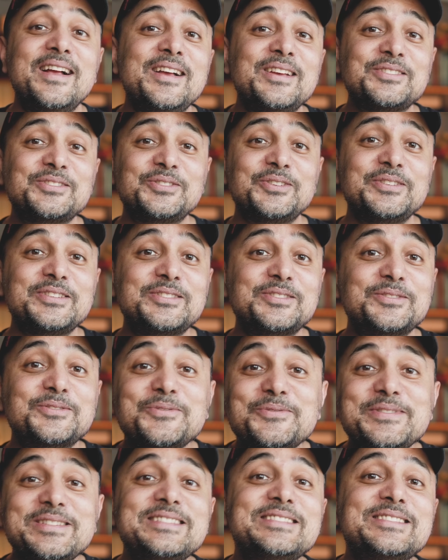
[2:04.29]
So it's
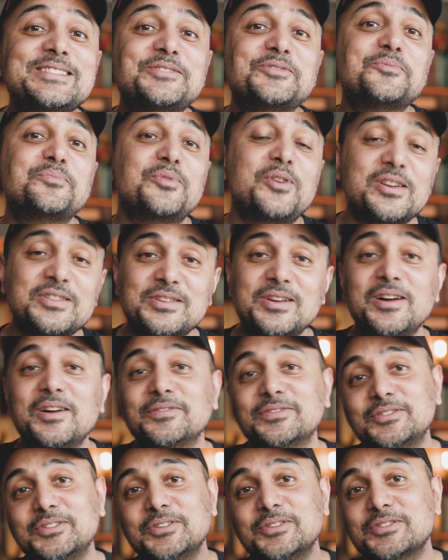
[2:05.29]
too easy to brush
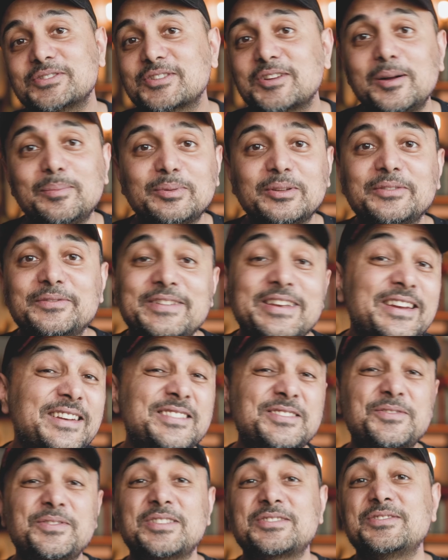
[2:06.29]
off those couple of data
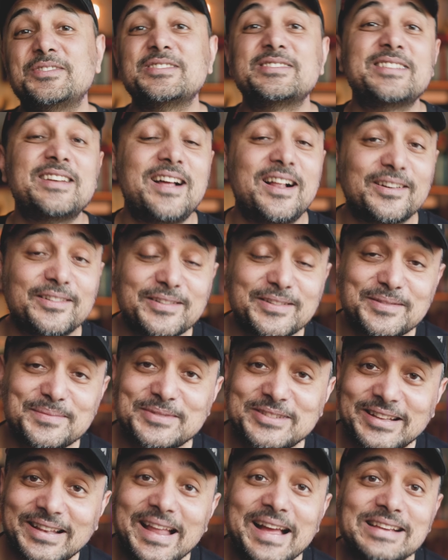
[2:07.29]
structures and
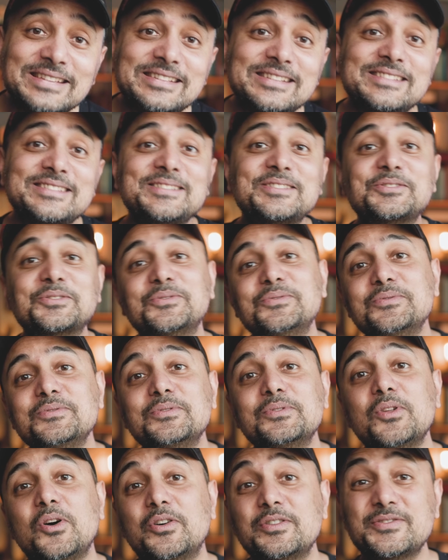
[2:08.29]
algorithms classes in
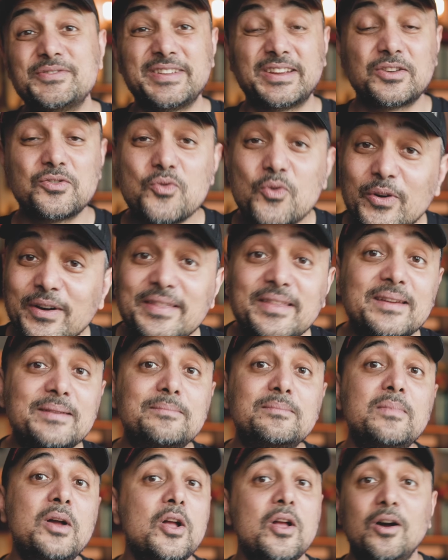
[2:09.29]
school or to ignore
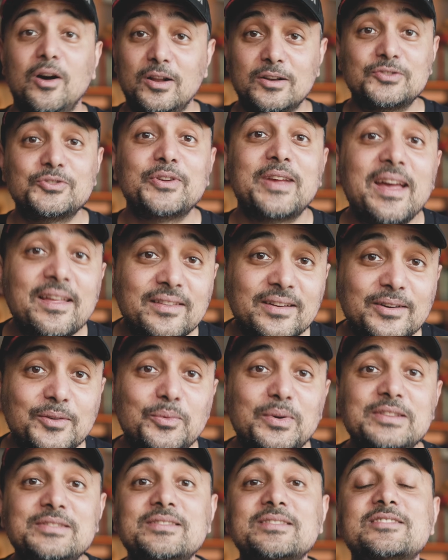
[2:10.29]
them altogether
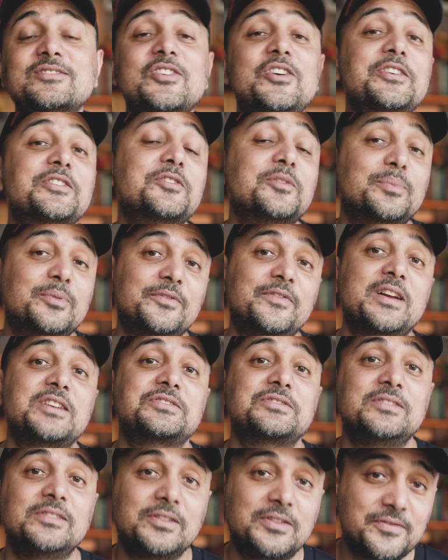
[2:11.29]
once you start your
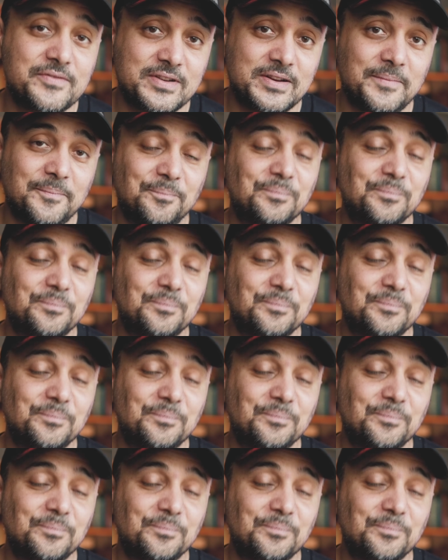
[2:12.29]
professional career.